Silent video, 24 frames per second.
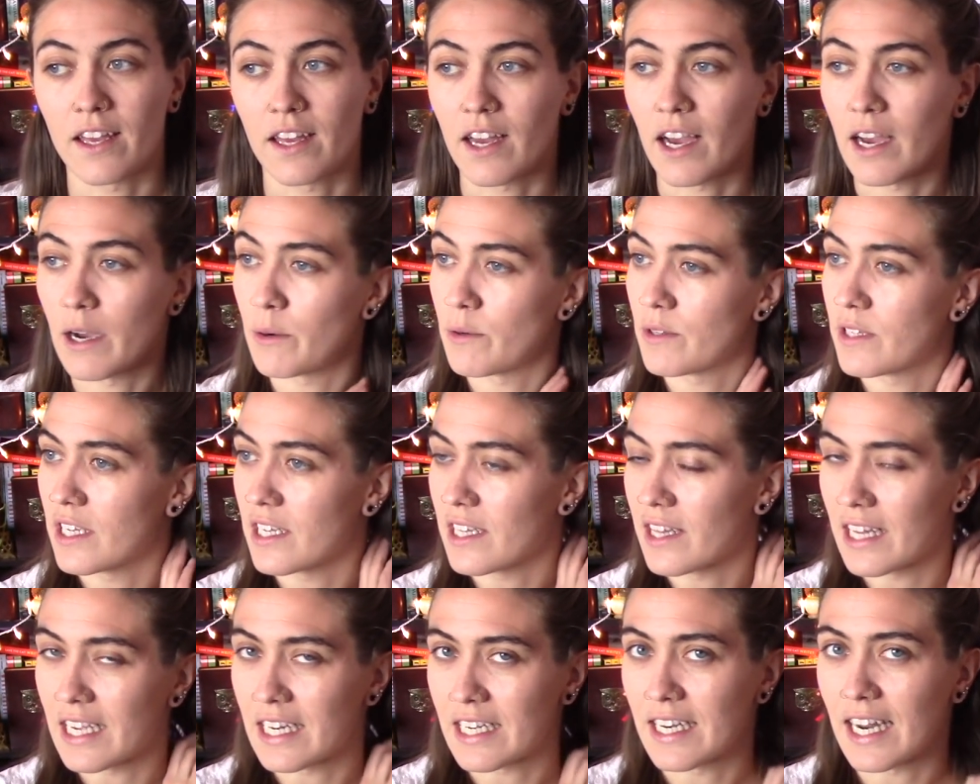I was
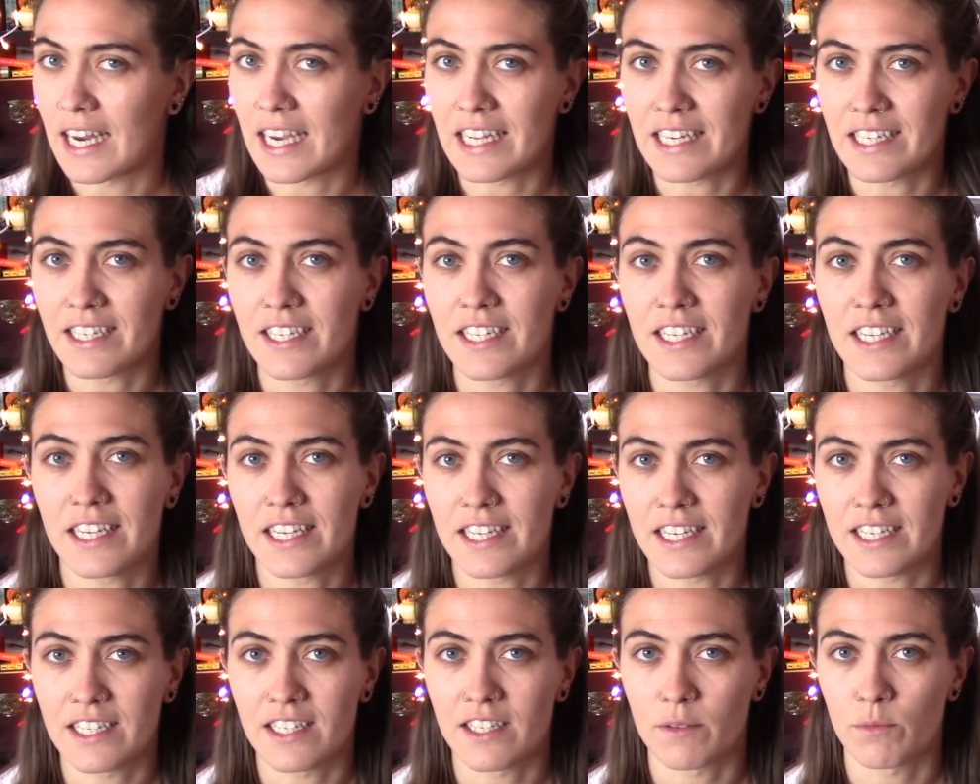at like
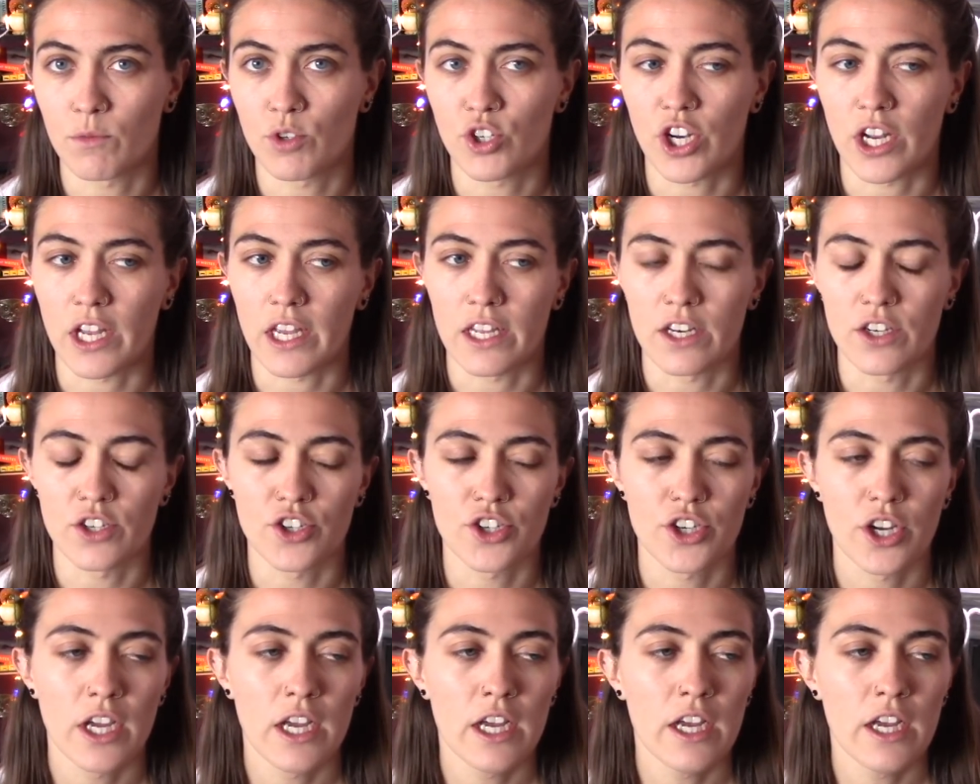19 and some change.